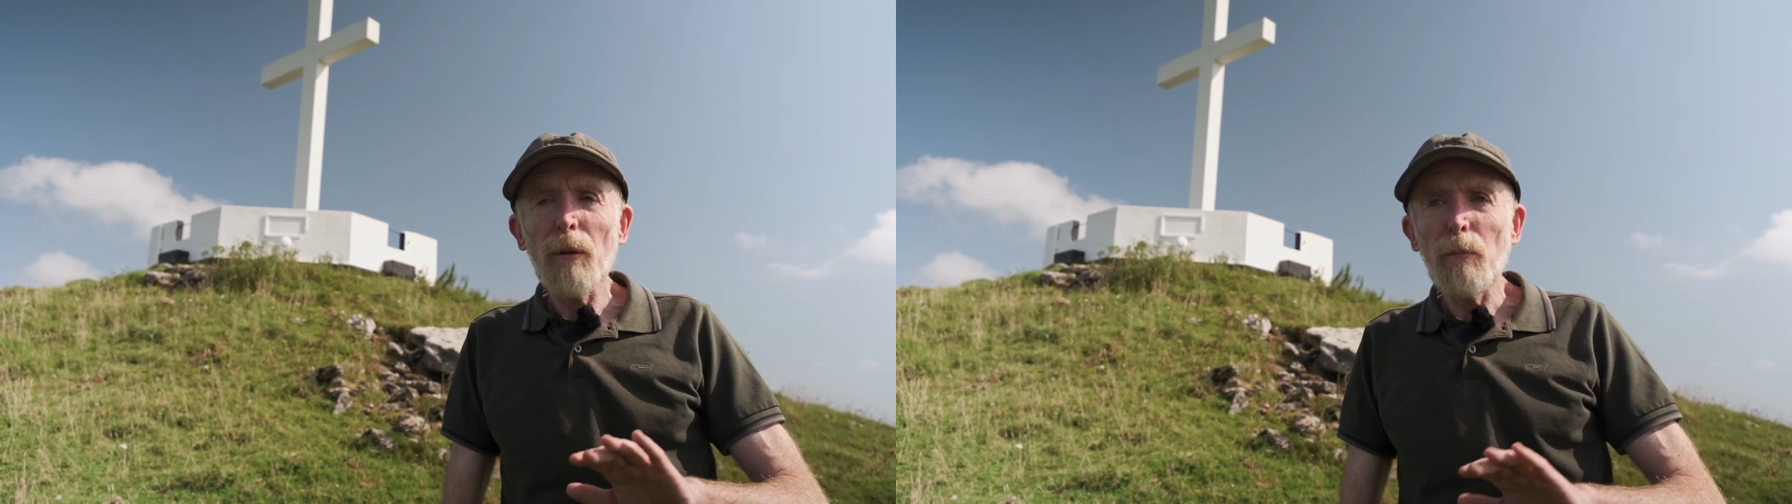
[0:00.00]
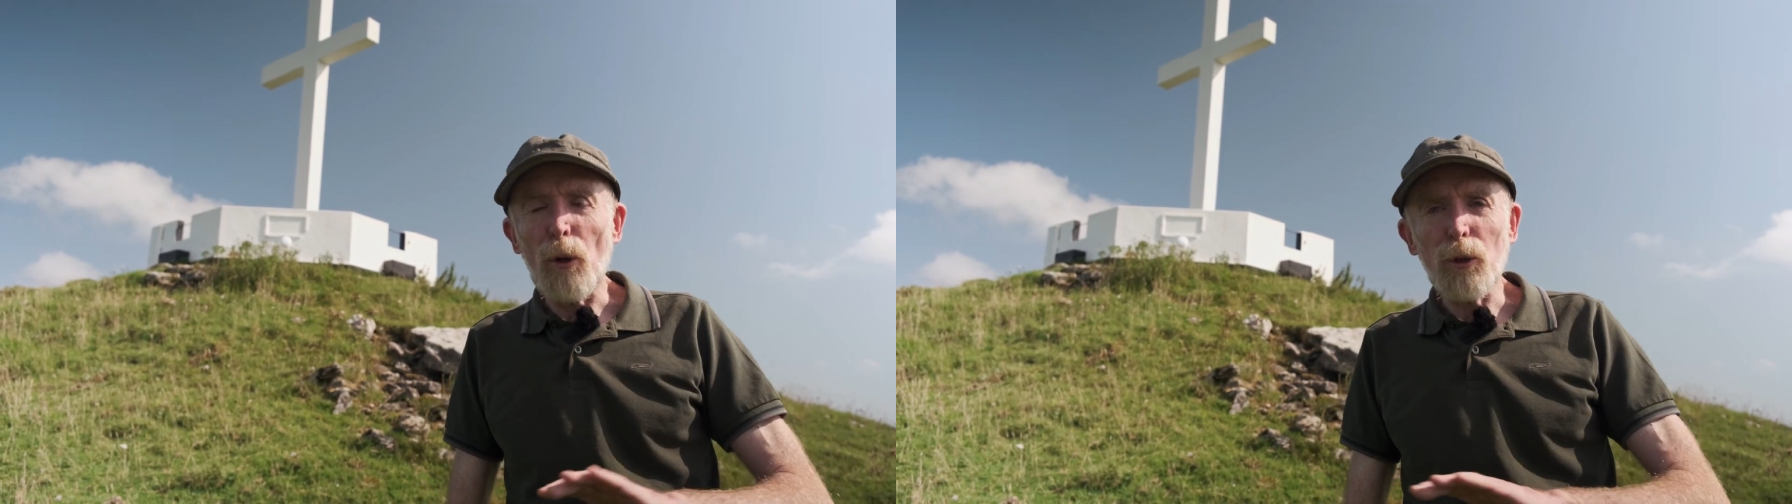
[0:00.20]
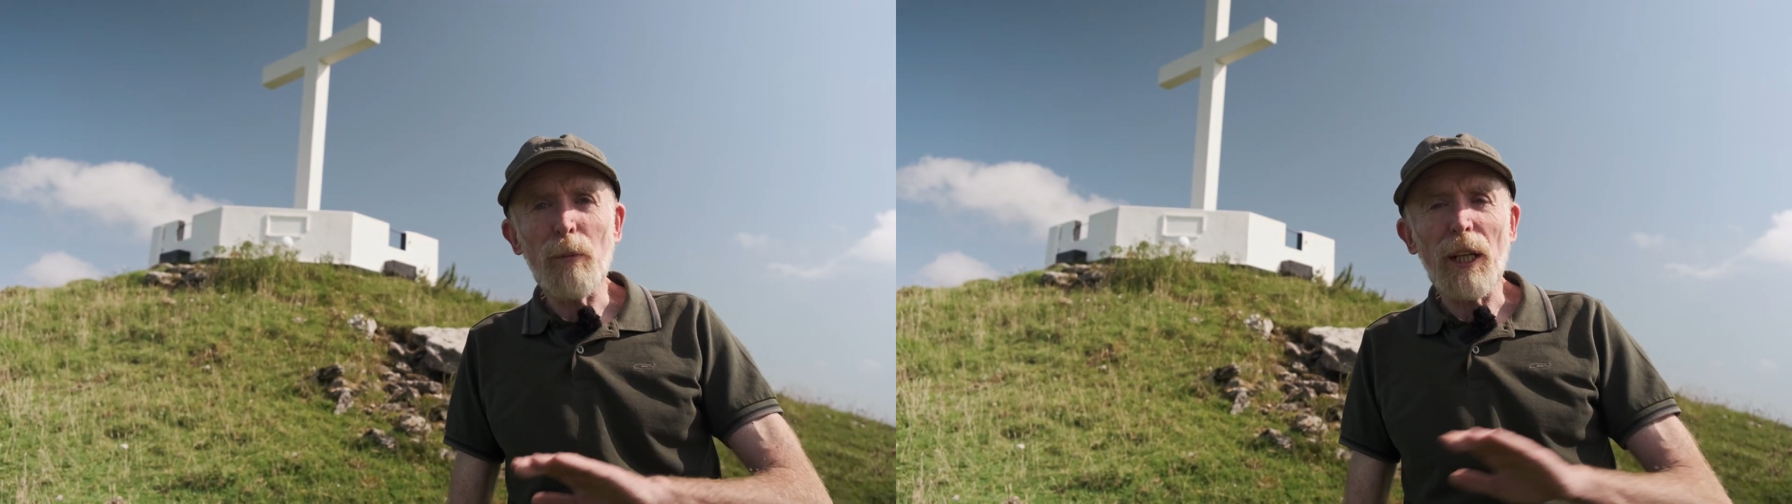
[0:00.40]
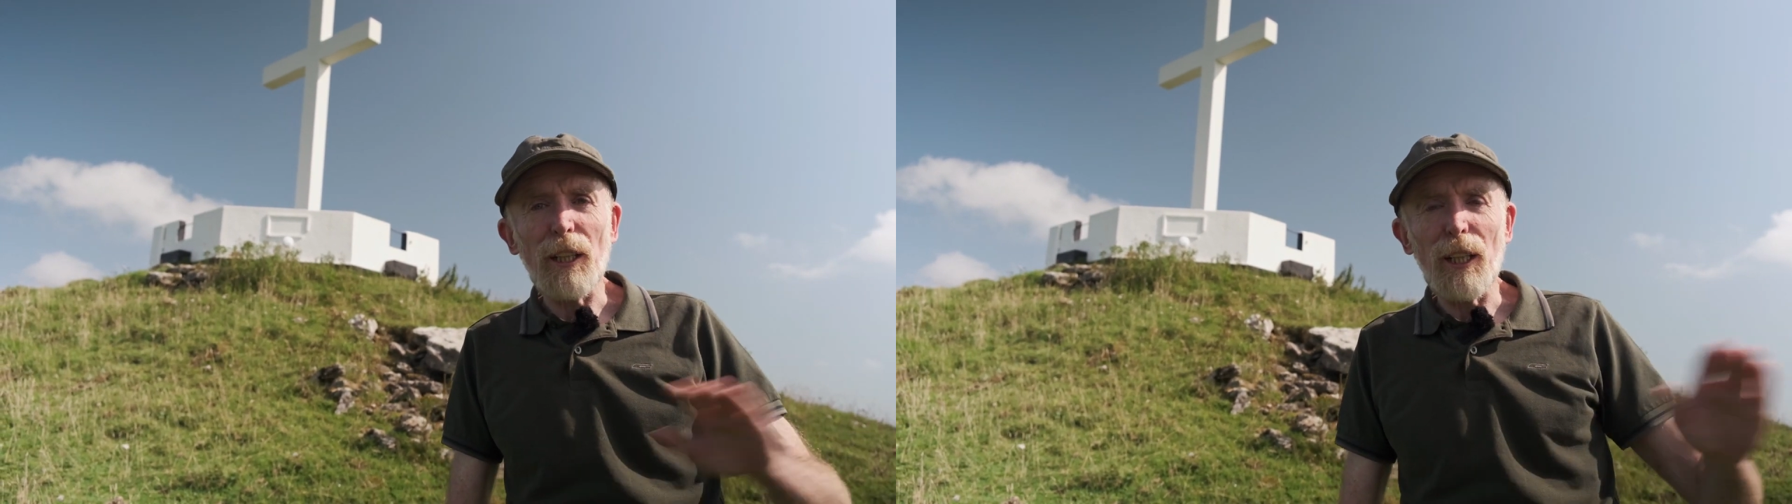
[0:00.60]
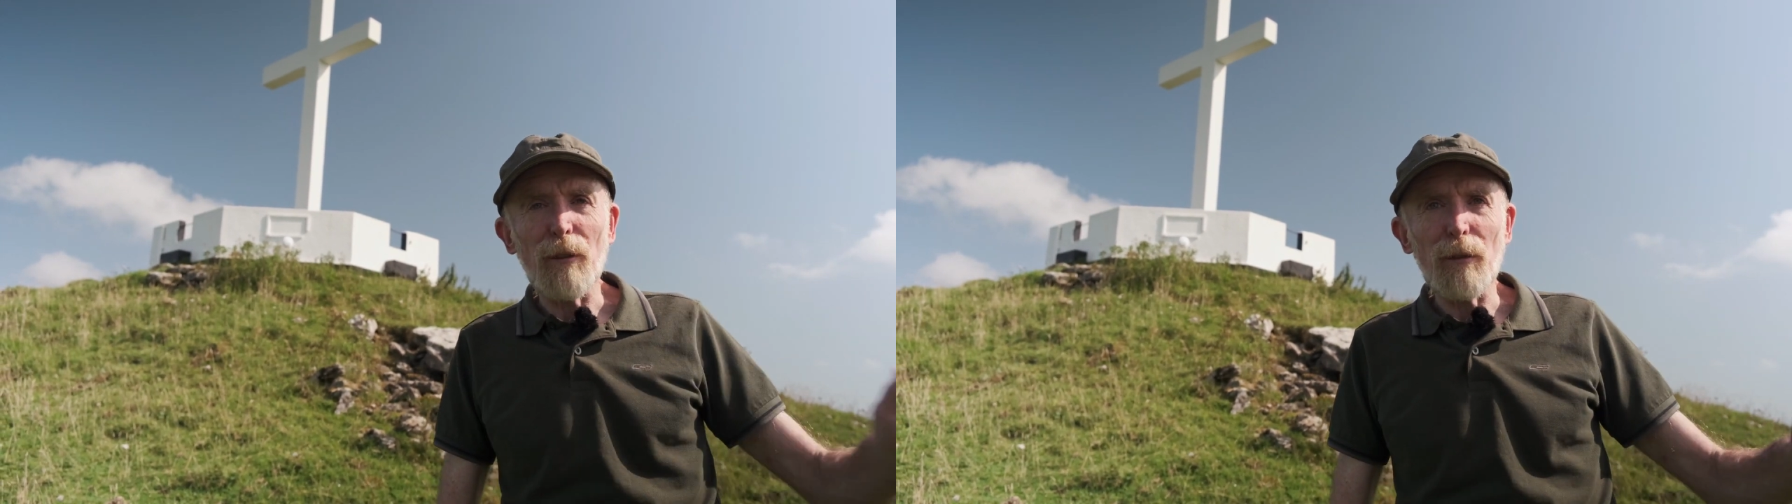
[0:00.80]

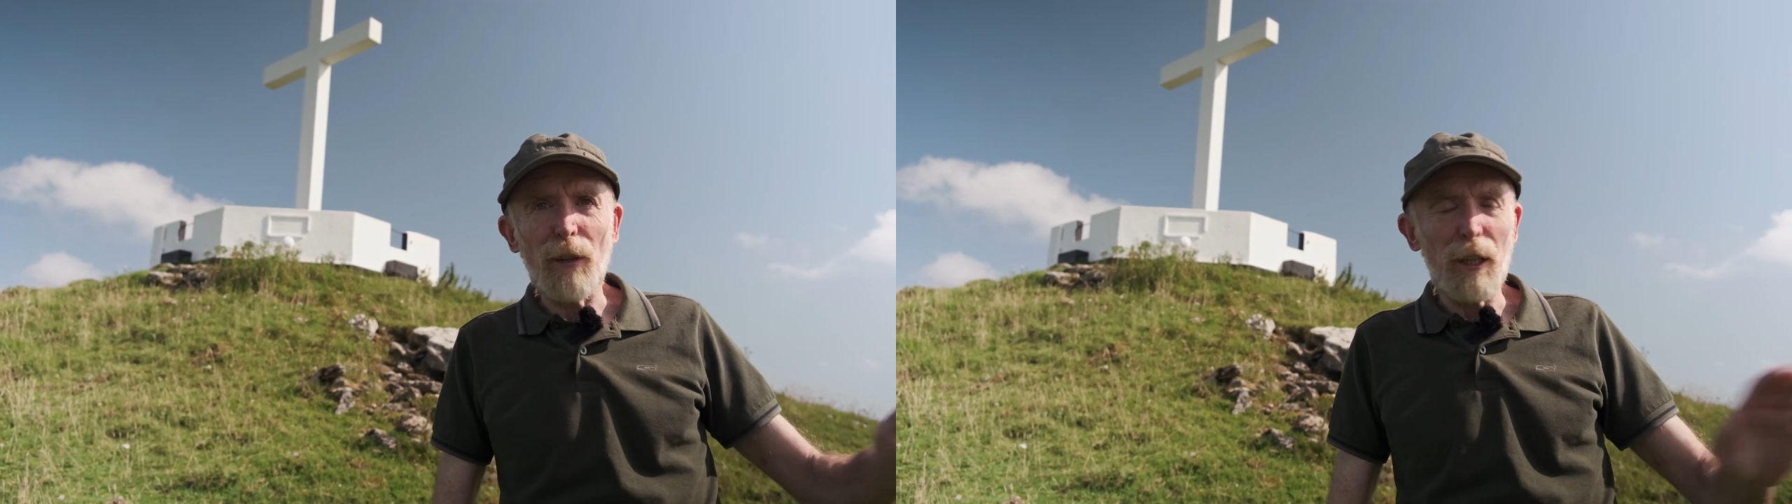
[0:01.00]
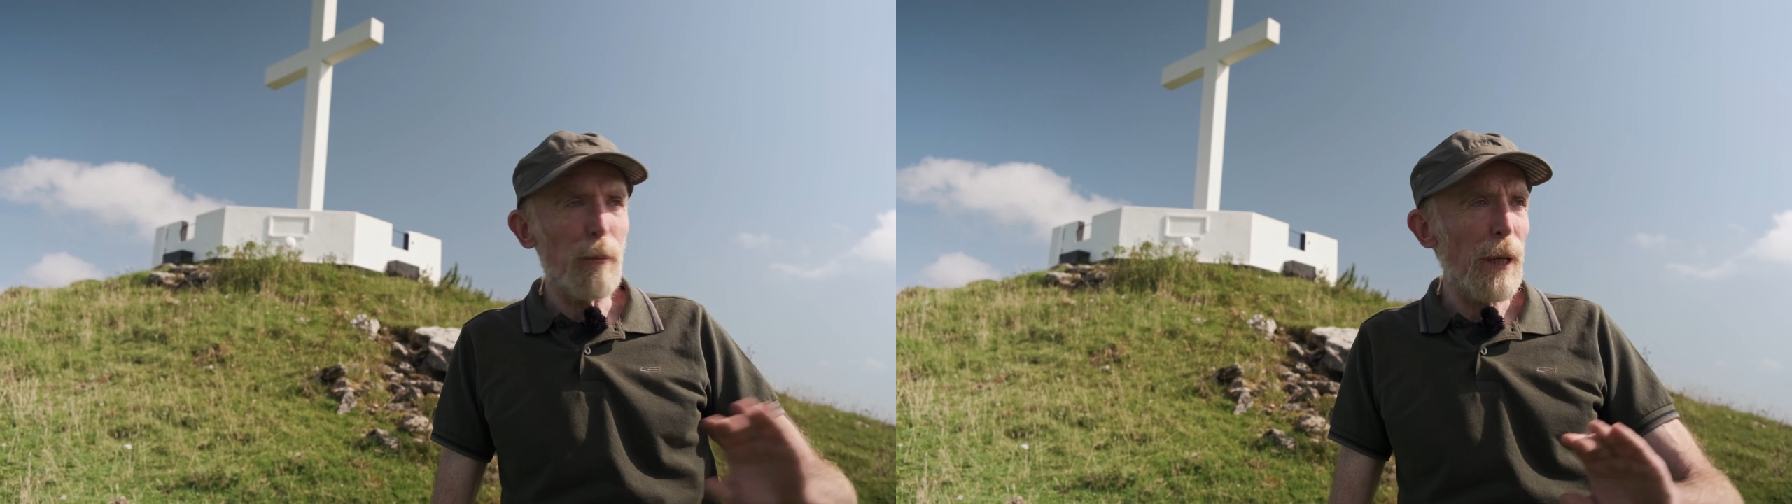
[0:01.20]
post-medieval field